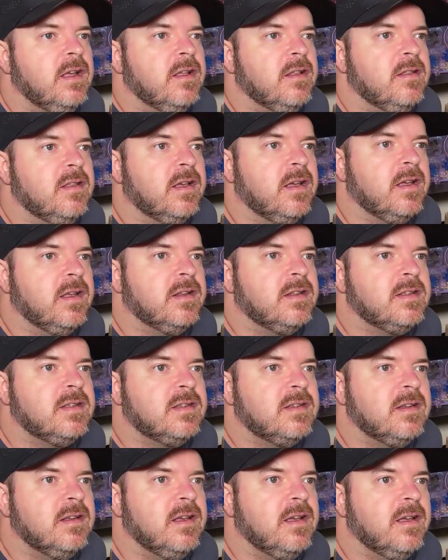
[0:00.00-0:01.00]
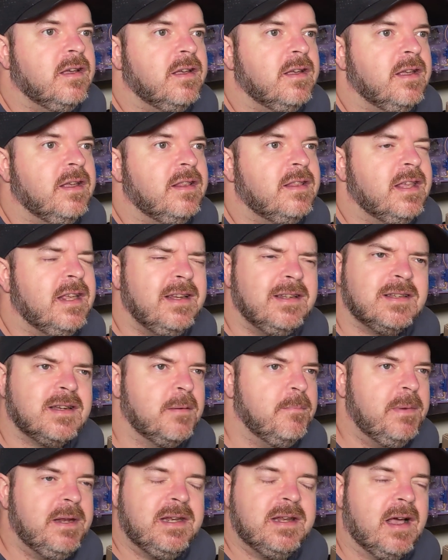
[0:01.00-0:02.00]
that uh, things
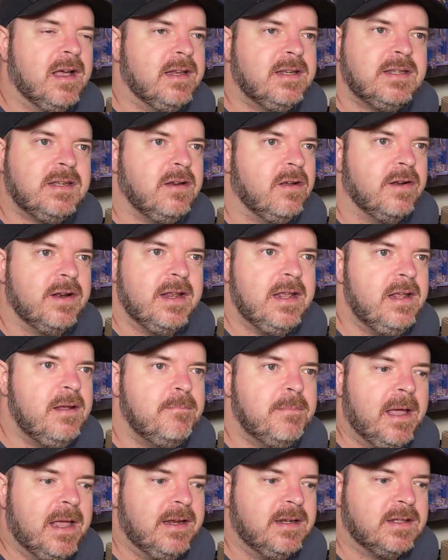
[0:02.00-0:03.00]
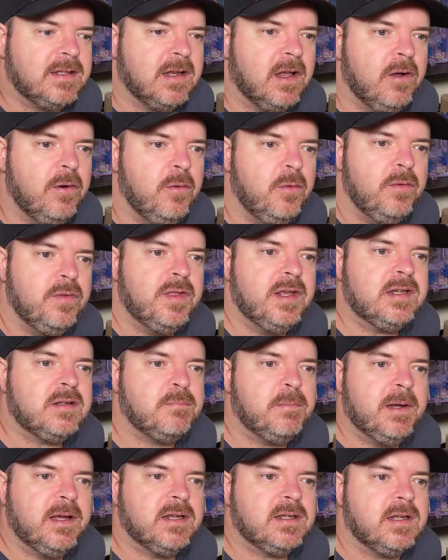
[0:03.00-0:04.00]
can be dicey on eBay. So this
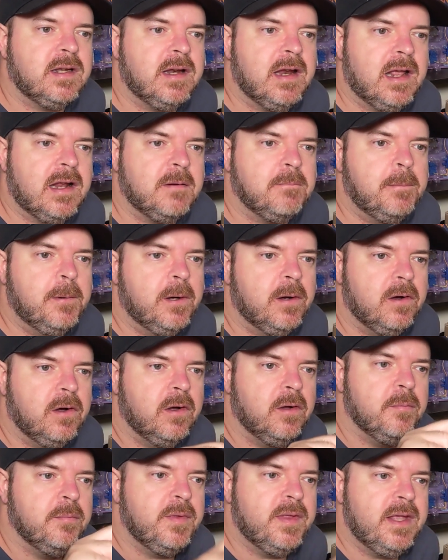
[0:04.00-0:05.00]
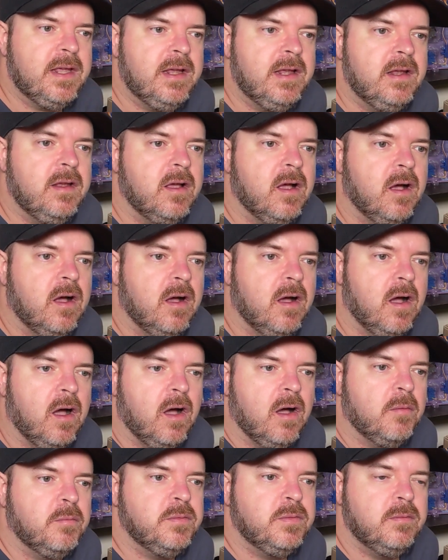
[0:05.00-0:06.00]
person had put up the
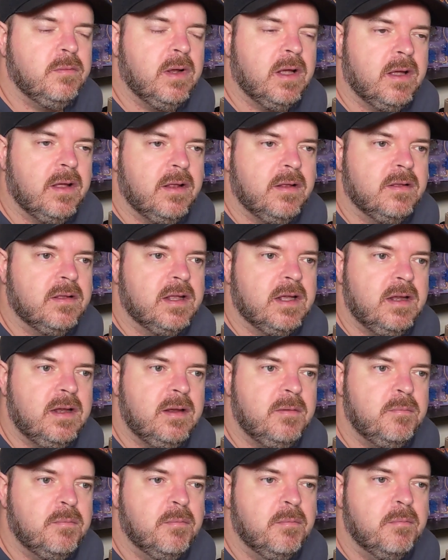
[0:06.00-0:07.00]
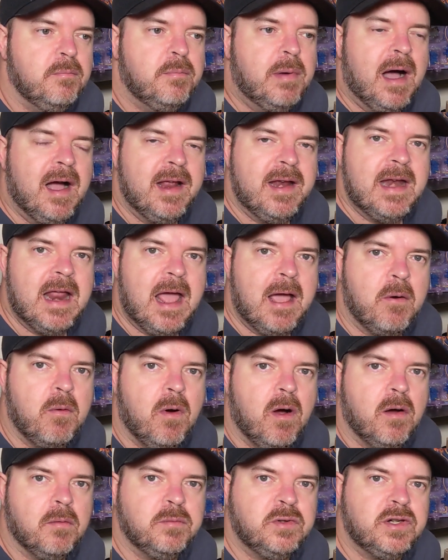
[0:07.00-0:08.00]
Op, uh, the buy now
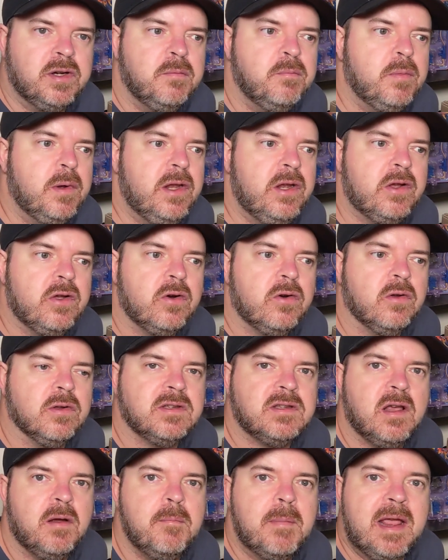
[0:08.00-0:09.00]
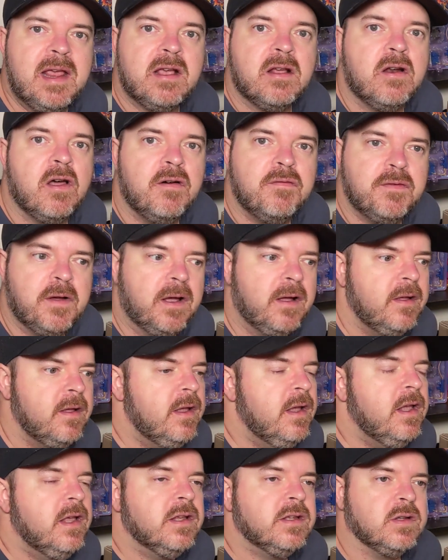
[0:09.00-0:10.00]
option, but you could also make an offer.
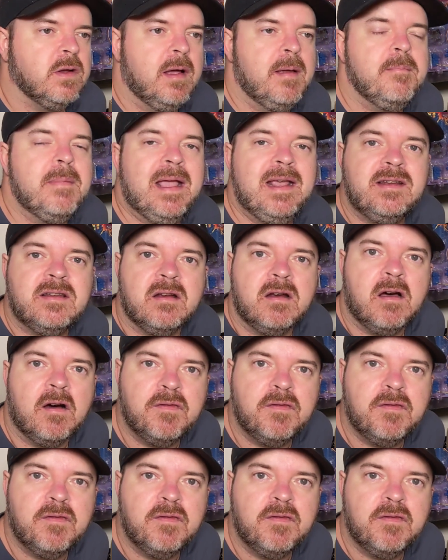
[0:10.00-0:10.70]
So I made an